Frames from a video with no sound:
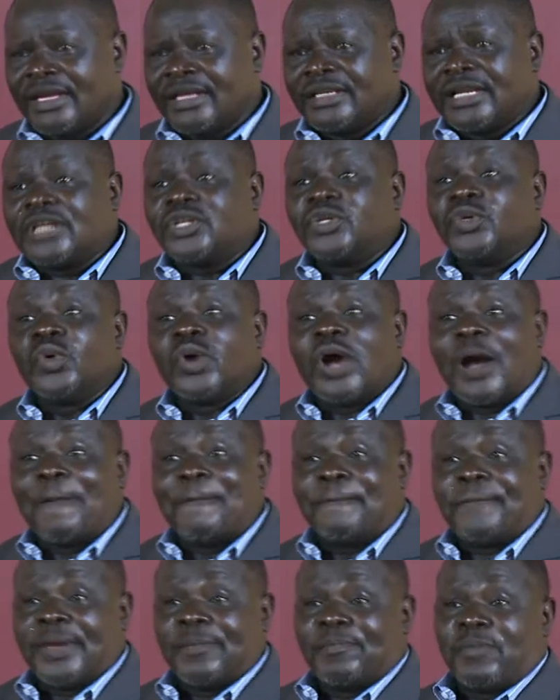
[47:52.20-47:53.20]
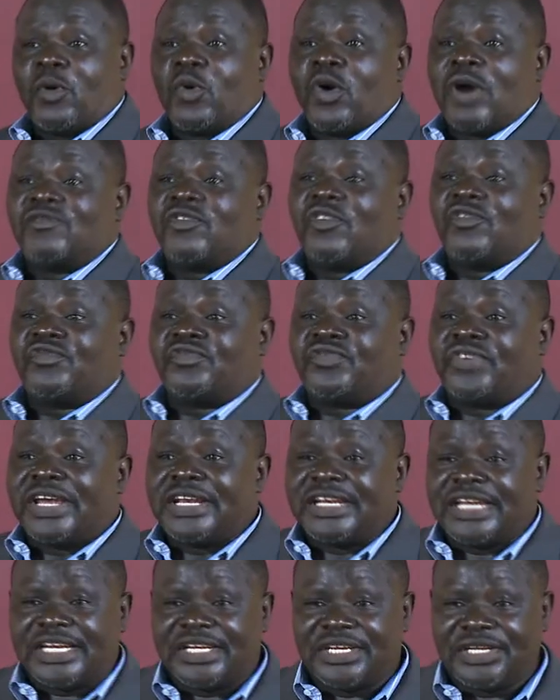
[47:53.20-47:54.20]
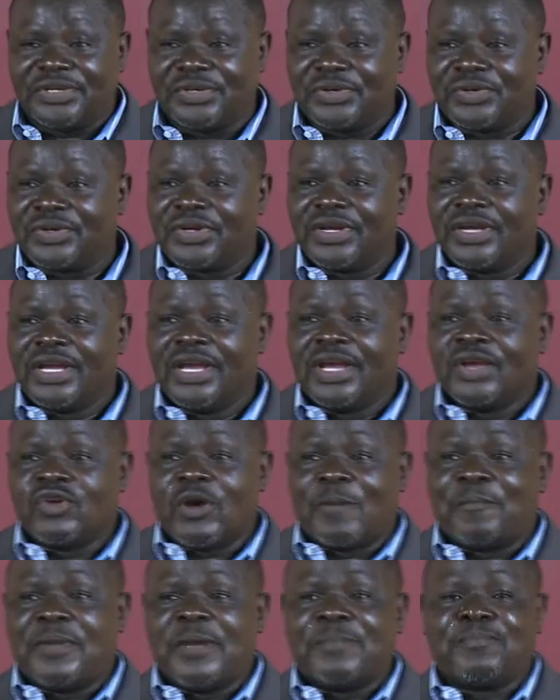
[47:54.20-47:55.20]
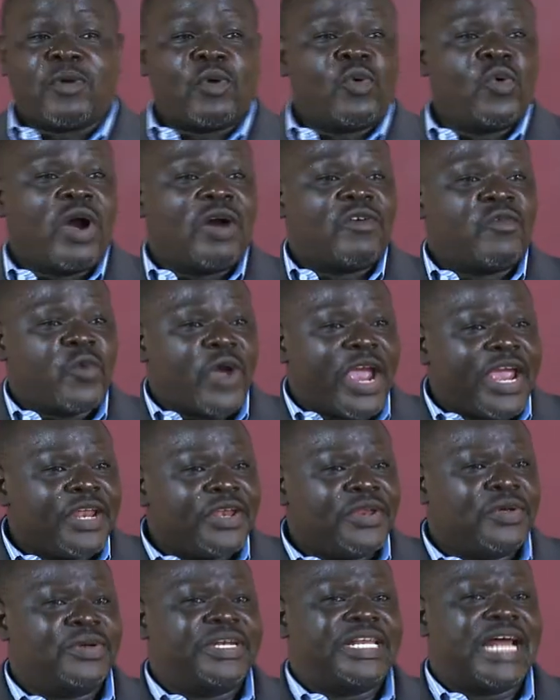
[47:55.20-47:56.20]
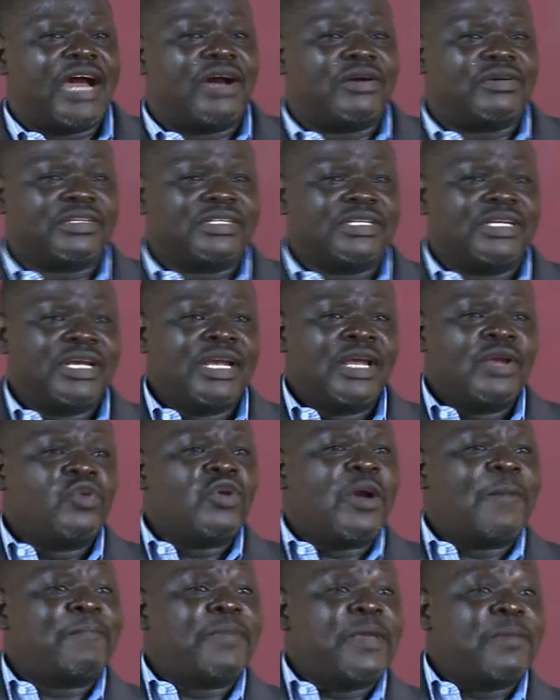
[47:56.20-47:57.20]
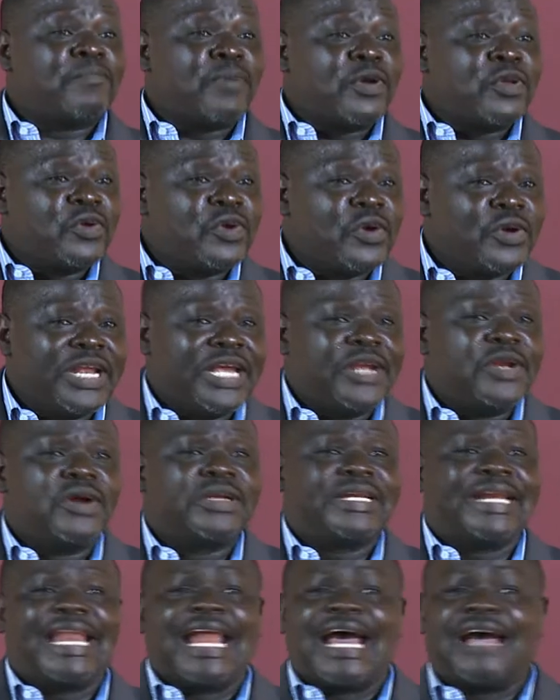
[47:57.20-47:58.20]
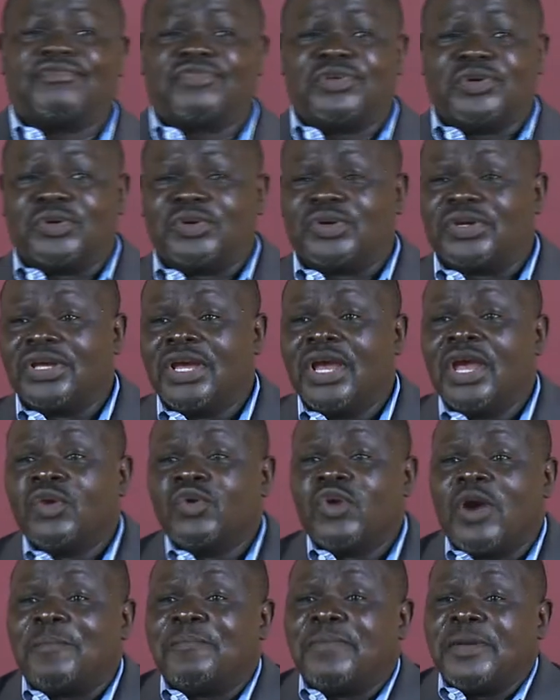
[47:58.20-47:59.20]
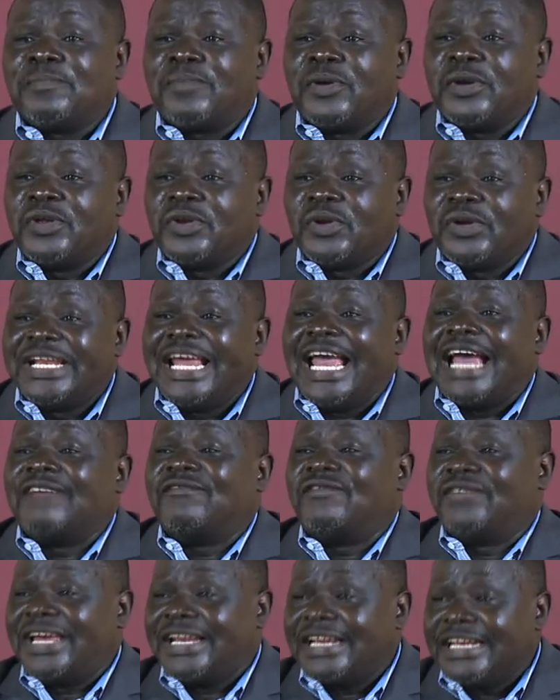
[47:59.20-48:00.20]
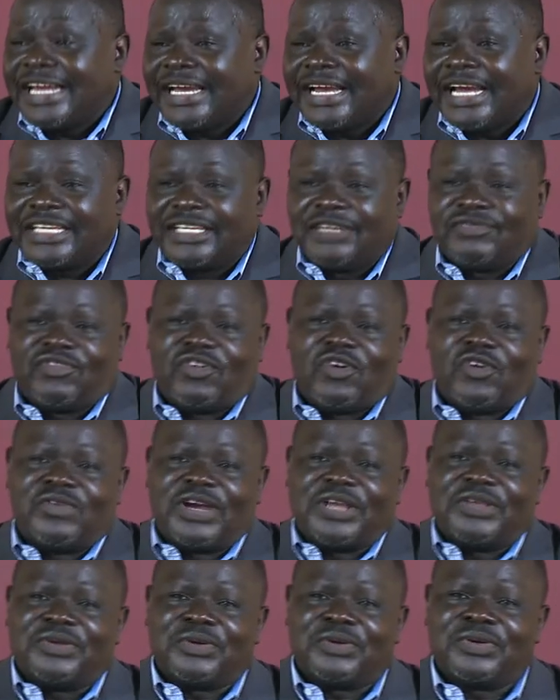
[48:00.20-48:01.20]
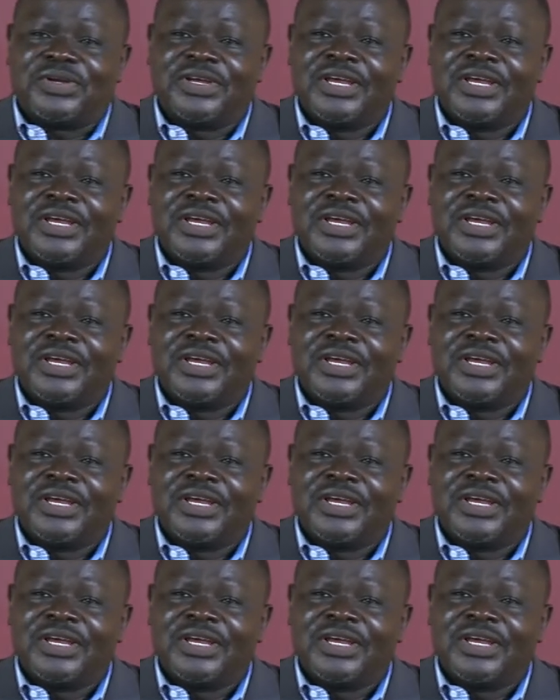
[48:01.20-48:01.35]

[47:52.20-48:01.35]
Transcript: That you have people who have offended you. your people who have weighed you down. your people you know they don't love you. your people you know they are very negative over you.